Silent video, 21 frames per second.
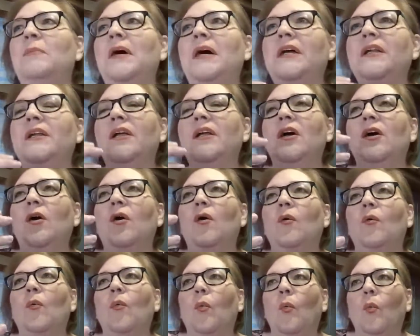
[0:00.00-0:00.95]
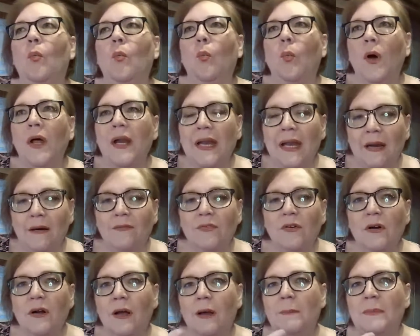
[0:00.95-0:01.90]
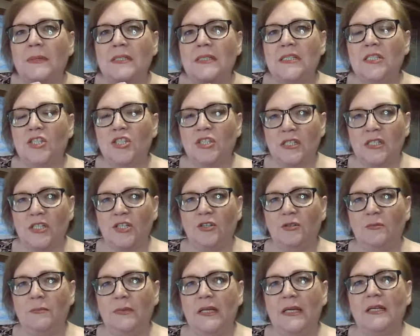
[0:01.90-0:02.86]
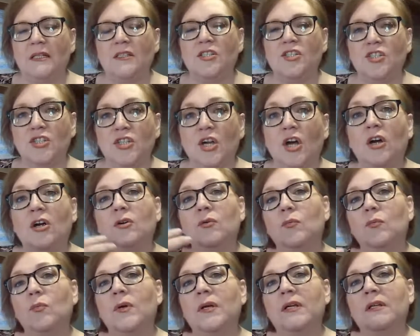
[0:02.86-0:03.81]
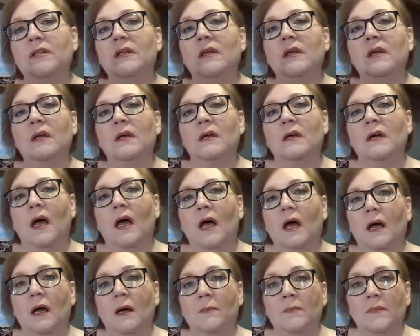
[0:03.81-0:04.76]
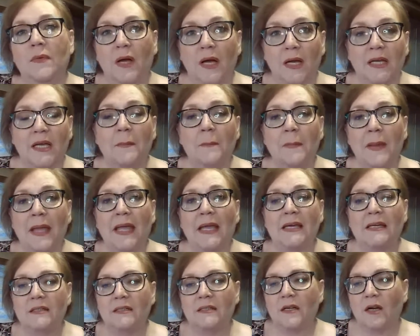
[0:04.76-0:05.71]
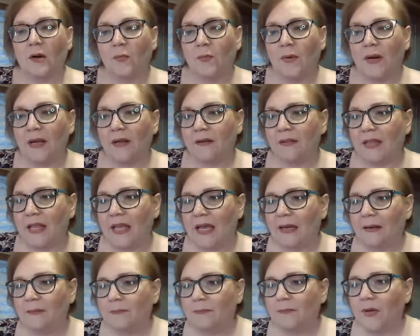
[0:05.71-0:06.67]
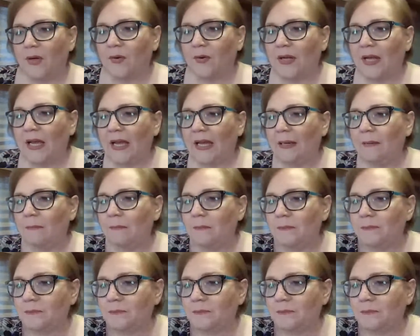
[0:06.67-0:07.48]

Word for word: but whatever opposition that you meet, start with um, a command around that. Okay.